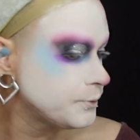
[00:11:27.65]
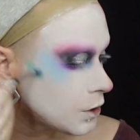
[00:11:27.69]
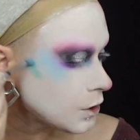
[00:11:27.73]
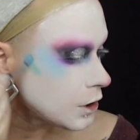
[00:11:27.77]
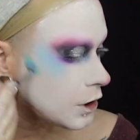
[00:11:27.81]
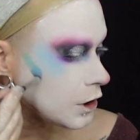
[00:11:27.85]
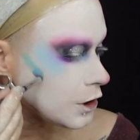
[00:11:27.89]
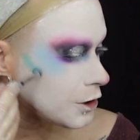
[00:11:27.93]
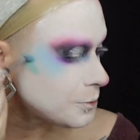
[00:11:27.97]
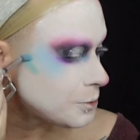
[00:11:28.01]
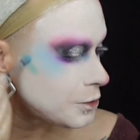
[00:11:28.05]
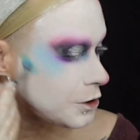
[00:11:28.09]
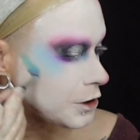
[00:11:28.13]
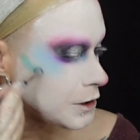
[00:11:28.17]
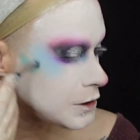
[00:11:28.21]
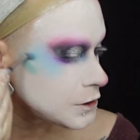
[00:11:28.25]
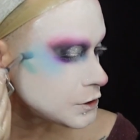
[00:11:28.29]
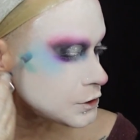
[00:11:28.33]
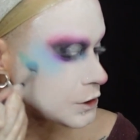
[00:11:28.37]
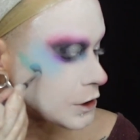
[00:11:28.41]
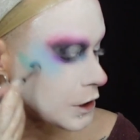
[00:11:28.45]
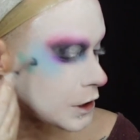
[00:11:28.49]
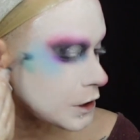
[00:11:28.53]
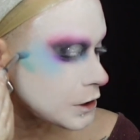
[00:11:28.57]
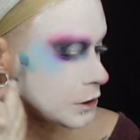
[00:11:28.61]
and kind of
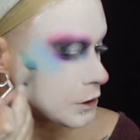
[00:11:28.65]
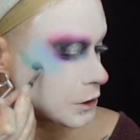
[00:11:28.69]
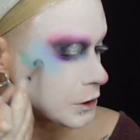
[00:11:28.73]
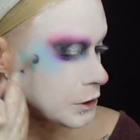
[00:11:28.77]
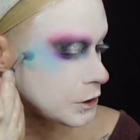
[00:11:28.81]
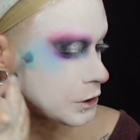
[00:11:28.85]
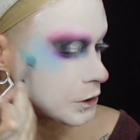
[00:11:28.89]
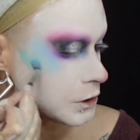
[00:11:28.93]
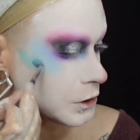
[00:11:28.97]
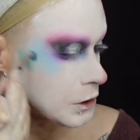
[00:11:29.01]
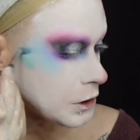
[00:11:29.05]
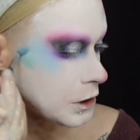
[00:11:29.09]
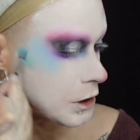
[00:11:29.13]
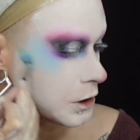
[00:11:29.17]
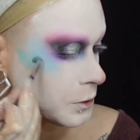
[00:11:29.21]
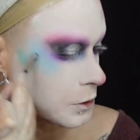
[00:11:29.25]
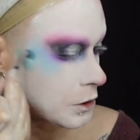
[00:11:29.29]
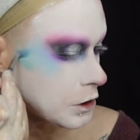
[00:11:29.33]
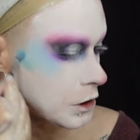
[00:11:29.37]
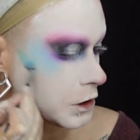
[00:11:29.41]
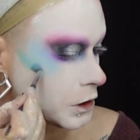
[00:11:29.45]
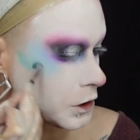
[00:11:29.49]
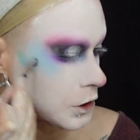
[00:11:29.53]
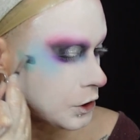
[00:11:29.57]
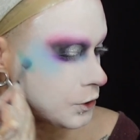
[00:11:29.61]
place that a little
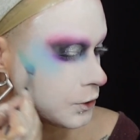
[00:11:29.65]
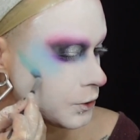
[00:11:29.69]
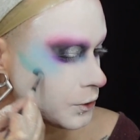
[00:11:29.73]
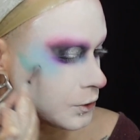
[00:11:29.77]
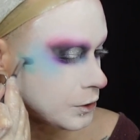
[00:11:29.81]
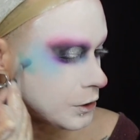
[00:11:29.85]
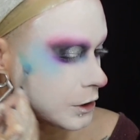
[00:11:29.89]
lower,